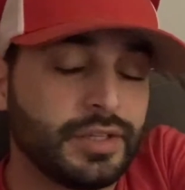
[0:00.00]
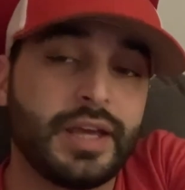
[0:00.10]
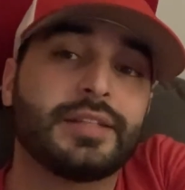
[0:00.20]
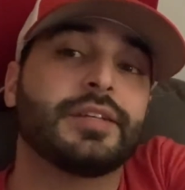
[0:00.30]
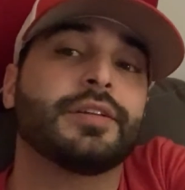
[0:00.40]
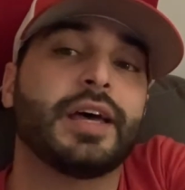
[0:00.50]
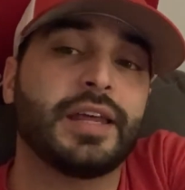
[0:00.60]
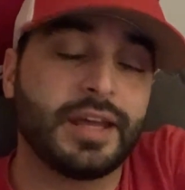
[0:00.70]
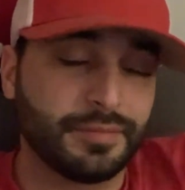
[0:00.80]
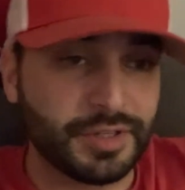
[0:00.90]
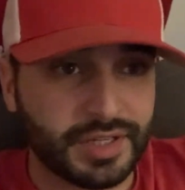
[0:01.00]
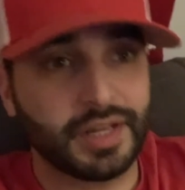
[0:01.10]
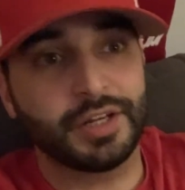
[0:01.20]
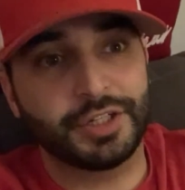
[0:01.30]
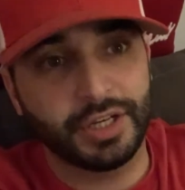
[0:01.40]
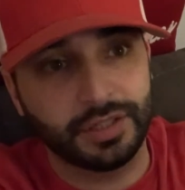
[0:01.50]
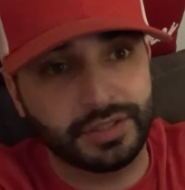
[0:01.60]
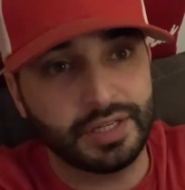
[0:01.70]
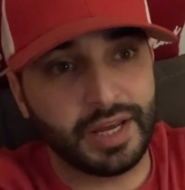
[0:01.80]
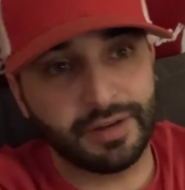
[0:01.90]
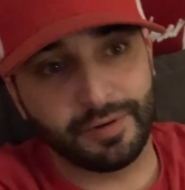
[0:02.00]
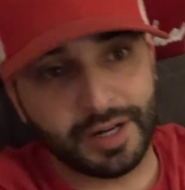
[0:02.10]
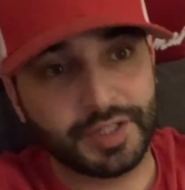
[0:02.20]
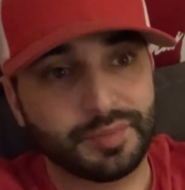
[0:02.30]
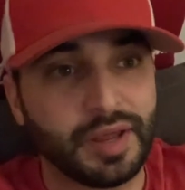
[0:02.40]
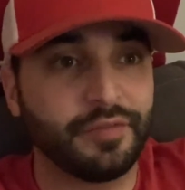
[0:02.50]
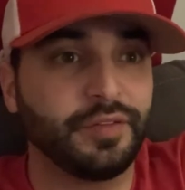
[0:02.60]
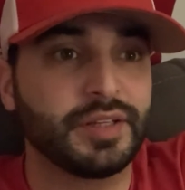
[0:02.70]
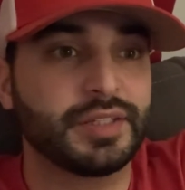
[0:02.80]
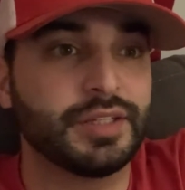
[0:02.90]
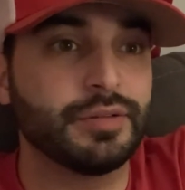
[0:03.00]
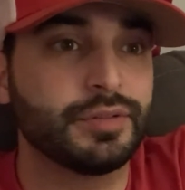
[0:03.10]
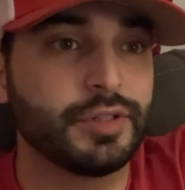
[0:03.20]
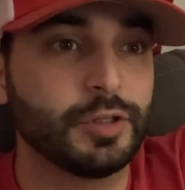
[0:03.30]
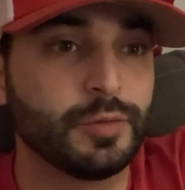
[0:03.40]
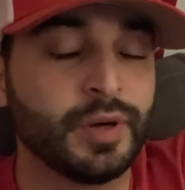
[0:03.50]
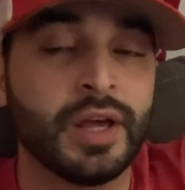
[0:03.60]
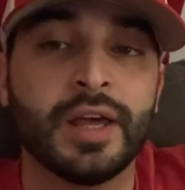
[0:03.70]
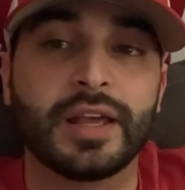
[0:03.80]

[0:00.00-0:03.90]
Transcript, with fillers: So yeah, till then, I'm just going to chill tonight, watch some Netflix and YouTube,